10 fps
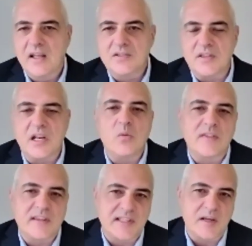So they don't
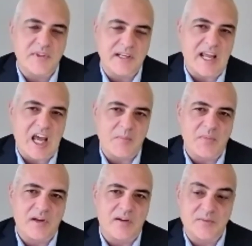want the same thing to
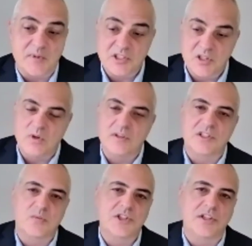happen, especially when they're
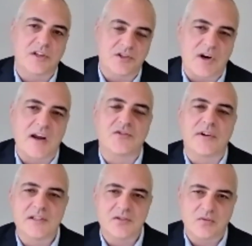switching their
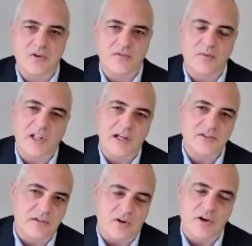drivetrains over from
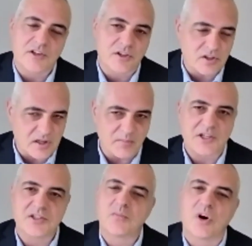electric or internal
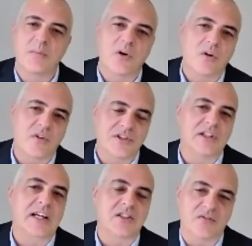combustion, over to
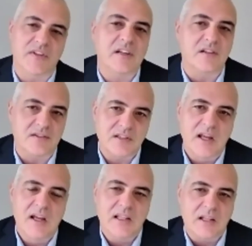electric vehicles.
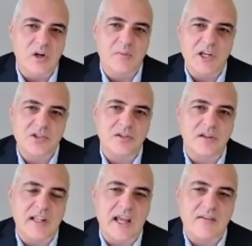They want to make sure
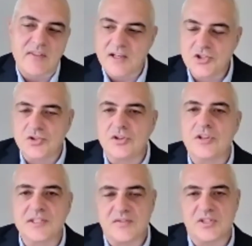that they have that
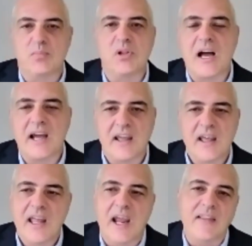sureness of supply
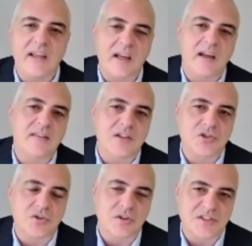and they can get the
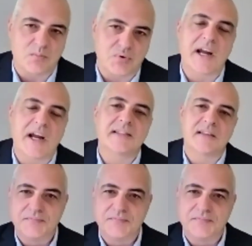sureness of price.